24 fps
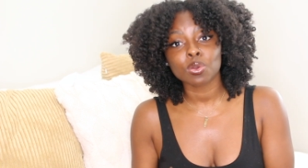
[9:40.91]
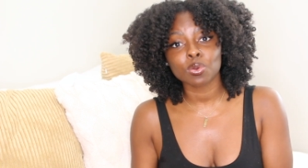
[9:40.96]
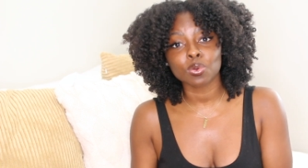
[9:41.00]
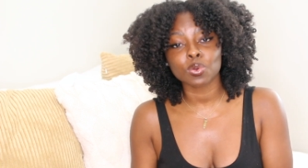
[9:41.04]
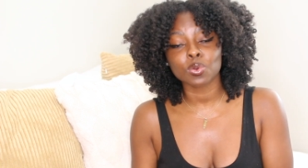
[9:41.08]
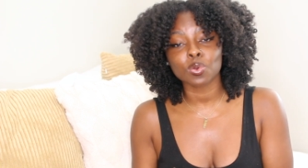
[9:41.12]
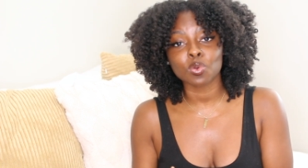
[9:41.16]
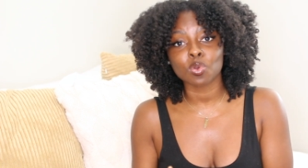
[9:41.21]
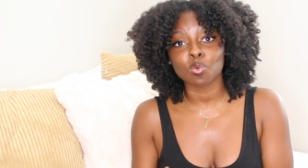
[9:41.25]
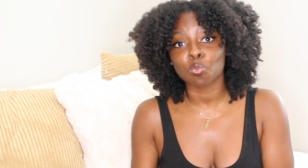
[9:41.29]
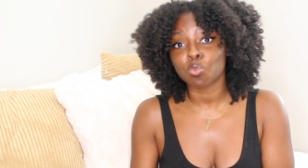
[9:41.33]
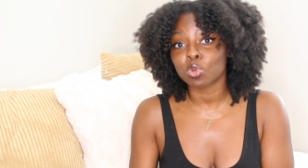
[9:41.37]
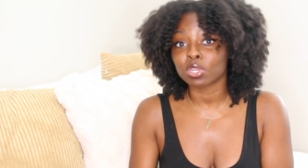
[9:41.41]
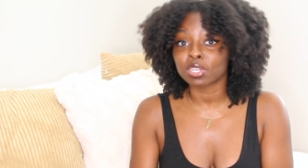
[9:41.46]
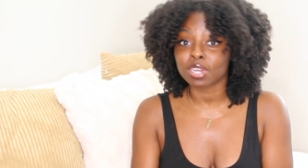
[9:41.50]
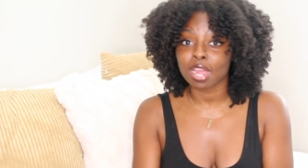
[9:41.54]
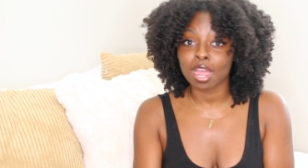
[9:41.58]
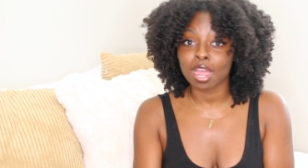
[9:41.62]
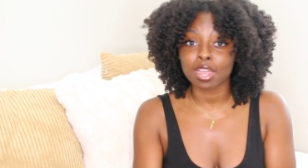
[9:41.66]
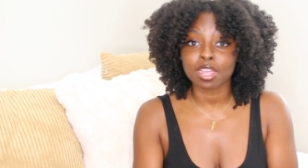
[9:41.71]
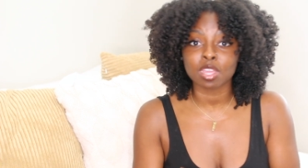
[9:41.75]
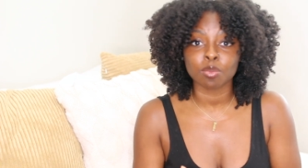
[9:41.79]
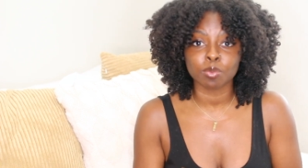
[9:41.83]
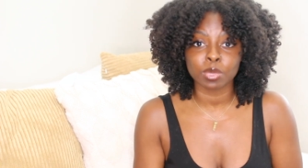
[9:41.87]
who will
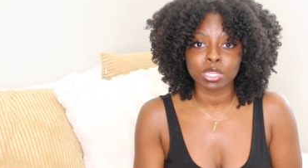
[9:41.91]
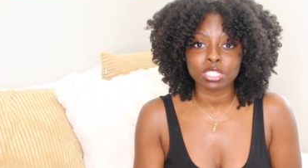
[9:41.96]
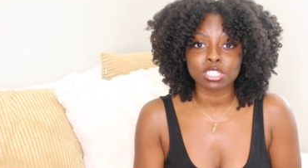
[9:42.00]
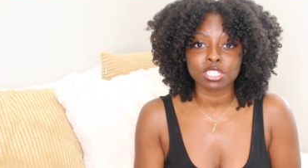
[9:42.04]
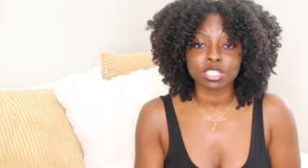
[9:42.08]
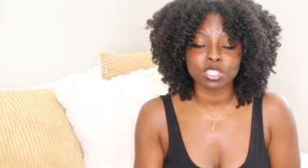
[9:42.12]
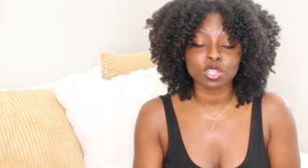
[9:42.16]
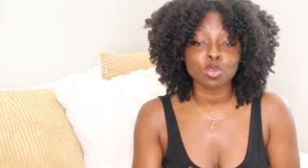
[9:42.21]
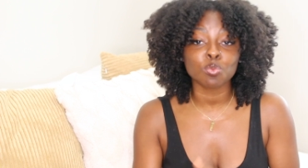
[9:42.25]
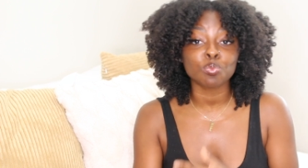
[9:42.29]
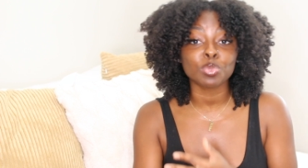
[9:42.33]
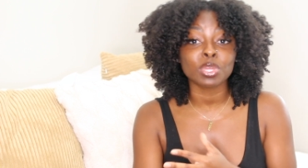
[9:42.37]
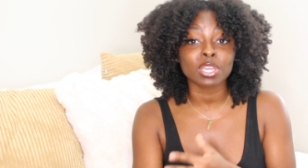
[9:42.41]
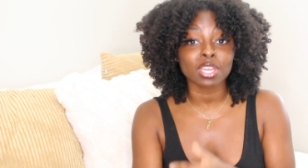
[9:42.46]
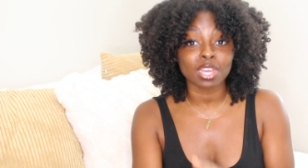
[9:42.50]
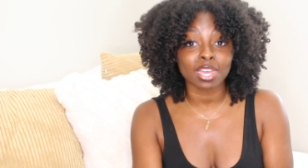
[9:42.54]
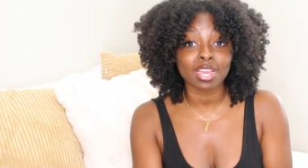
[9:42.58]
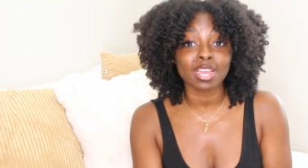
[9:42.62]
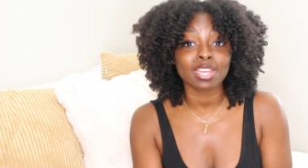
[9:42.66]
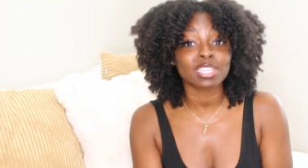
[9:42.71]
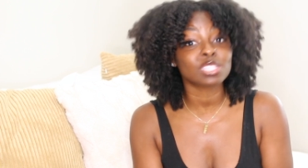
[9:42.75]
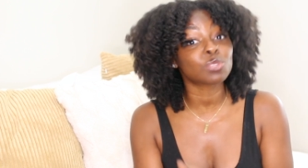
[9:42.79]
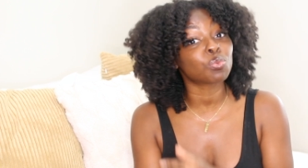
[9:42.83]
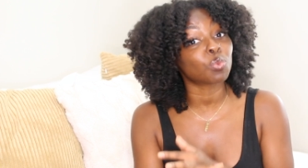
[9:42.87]
not commit to you
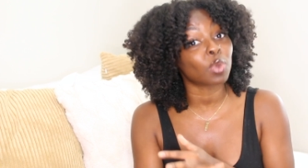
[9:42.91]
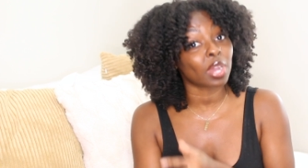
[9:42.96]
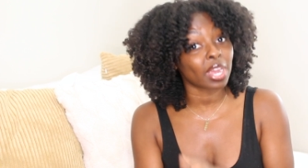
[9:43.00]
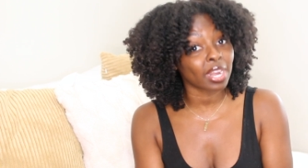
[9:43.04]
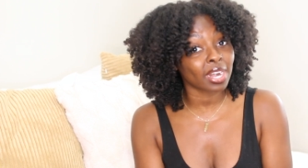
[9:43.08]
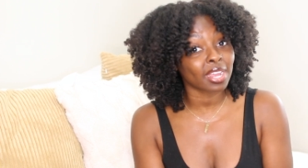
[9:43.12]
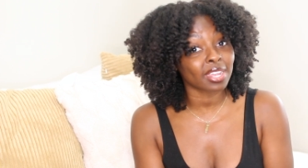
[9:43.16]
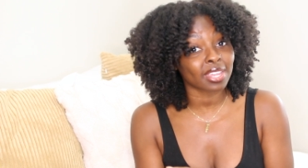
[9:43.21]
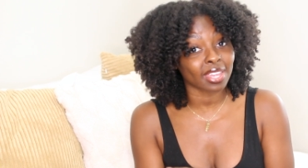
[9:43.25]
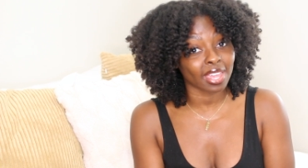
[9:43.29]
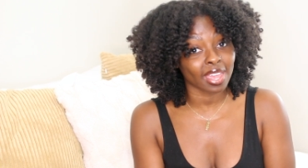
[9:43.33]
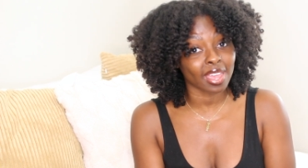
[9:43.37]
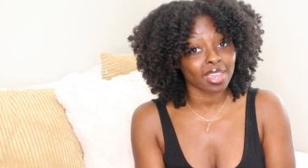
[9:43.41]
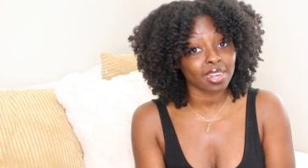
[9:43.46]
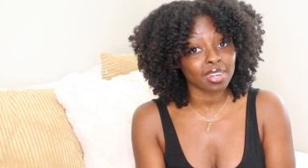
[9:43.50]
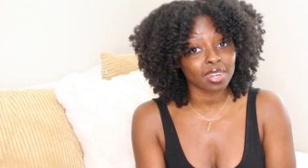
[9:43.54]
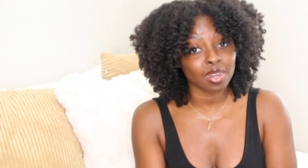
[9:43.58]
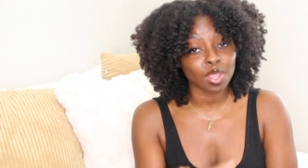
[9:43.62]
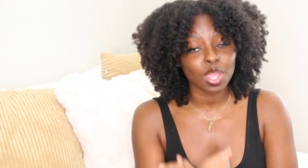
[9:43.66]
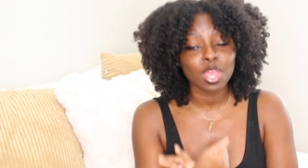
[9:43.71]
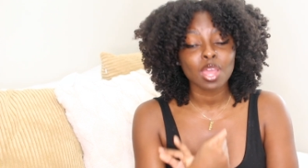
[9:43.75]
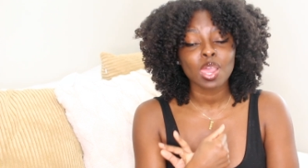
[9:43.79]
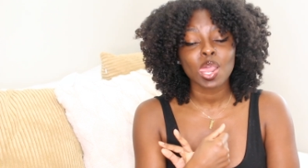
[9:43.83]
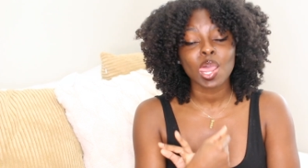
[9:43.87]
because what
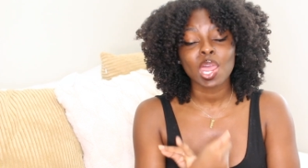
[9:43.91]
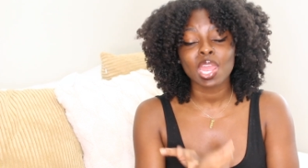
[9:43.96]
again